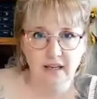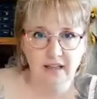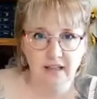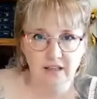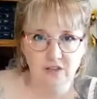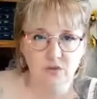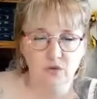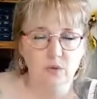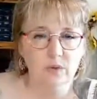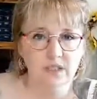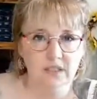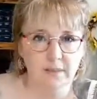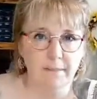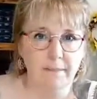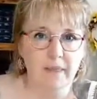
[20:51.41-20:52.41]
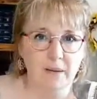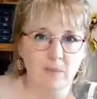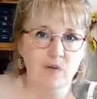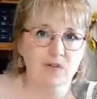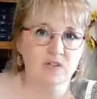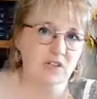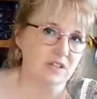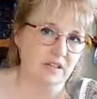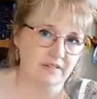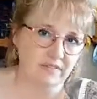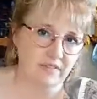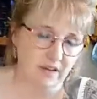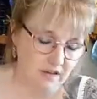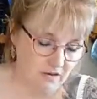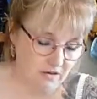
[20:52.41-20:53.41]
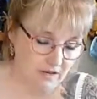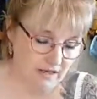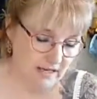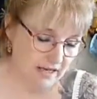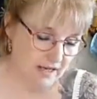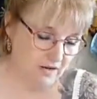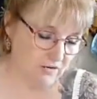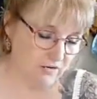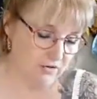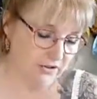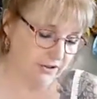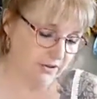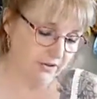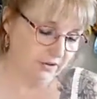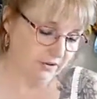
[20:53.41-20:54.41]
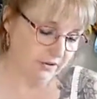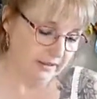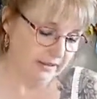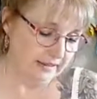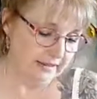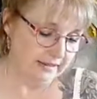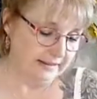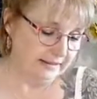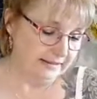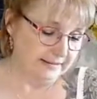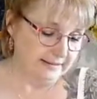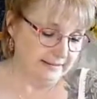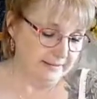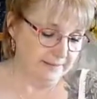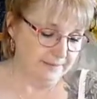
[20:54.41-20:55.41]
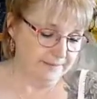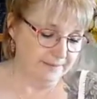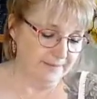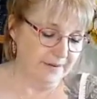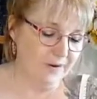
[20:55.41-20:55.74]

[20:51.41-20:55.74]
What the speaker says: there's always something positive that you can hang on to.